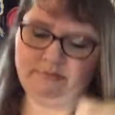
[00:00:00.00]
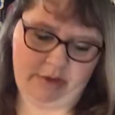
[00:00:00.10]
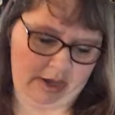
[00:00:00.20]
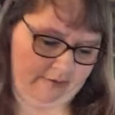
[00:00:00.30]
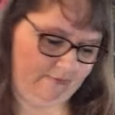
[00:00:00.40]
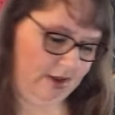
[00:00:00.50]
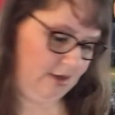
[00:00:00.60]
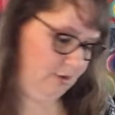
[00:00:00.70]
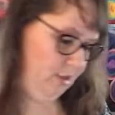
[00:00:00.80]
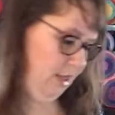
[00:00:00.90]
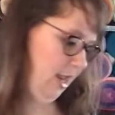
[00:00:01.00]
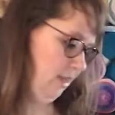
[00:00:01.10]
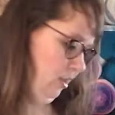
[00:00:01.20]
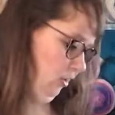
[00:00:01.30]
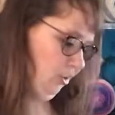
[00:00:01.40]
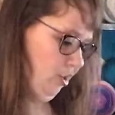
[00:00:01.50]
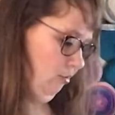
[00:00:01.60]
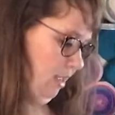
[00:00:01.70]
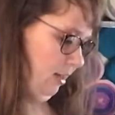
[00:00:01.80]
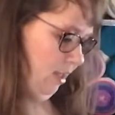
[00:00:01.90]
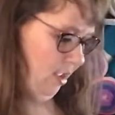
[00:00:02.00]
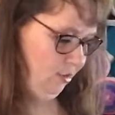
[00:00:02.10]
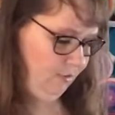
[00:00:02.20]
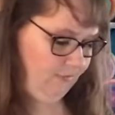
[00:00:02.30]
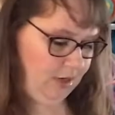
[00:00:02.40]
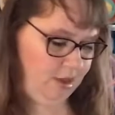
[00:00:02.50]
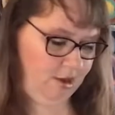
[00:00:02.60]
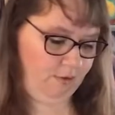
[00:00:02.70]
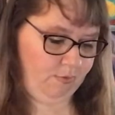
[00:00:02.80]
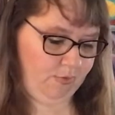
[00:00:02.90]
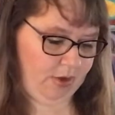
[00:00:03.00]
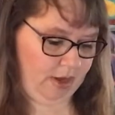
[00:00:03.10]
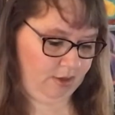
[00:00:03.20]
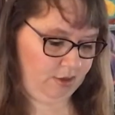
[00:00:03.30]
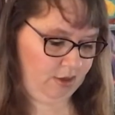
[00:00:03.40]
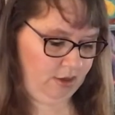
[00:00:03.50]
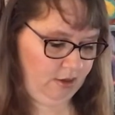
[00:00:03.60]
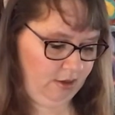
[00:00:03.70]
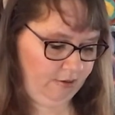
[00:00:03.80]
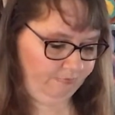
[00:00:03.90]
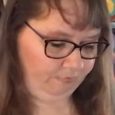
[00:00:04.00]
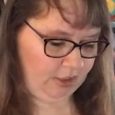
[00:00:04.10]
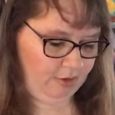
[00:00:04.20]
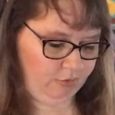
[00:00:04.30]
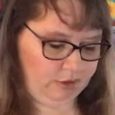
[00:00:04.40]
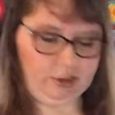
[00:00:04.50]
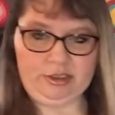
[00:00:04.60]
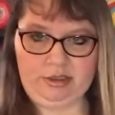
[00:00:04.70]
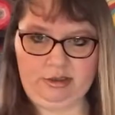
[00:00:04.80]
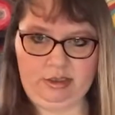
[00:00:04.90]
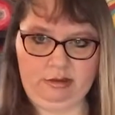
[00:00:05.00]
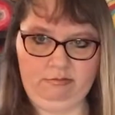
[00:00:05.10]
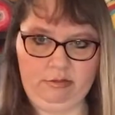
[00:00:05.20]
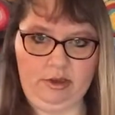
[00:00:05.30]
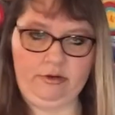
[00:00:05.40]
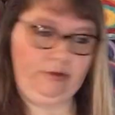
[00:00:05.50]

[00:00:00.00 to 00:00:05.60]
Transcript: modified set. I did show that last video, but it was just the dark.